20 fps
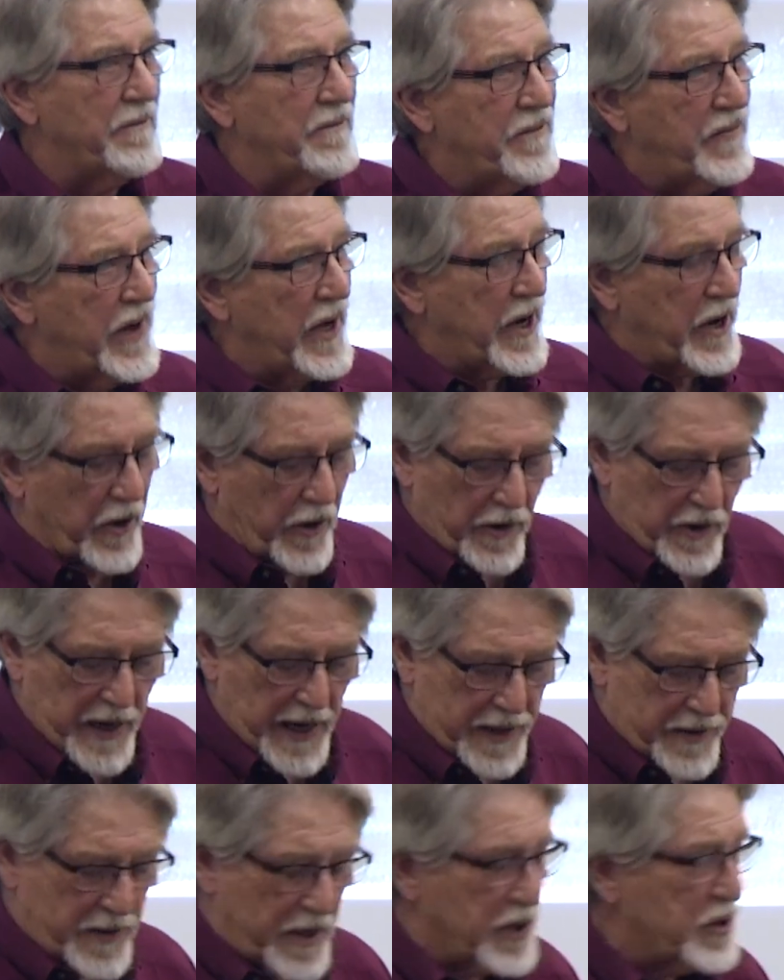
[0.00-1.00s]
vigor
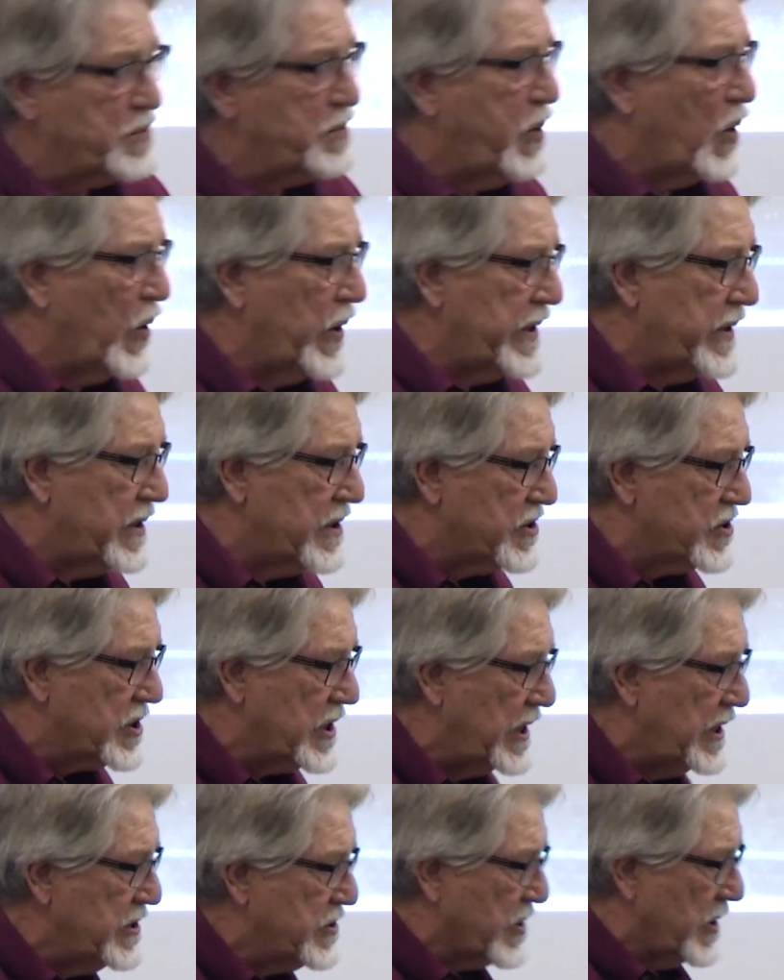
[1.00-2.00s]
at this point in the
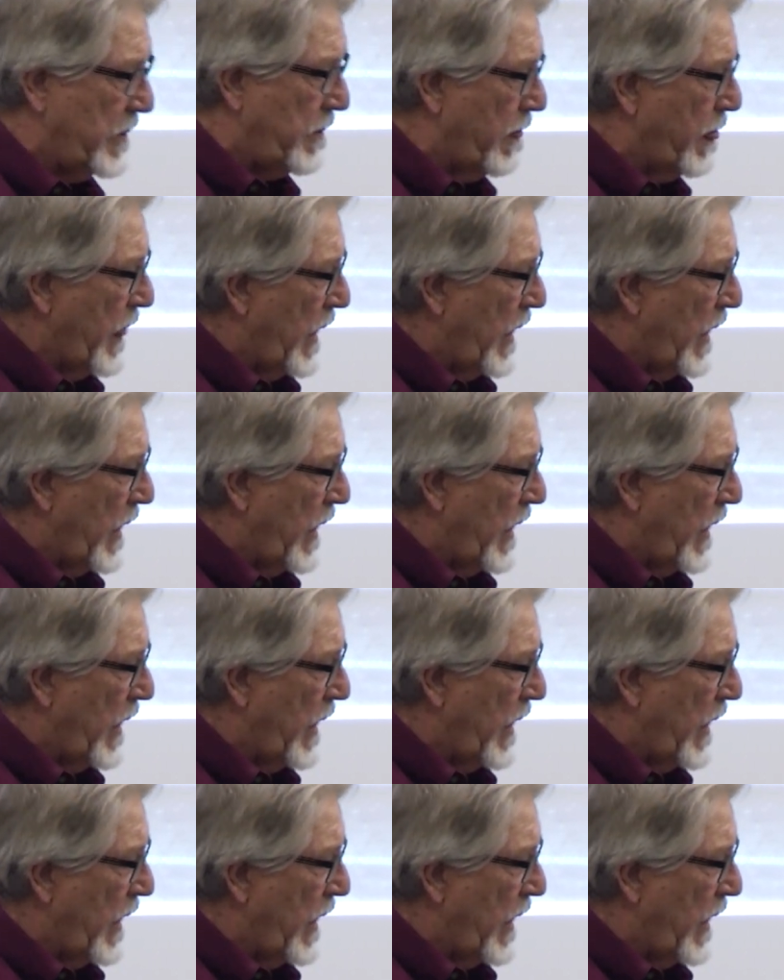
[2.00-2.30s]
season.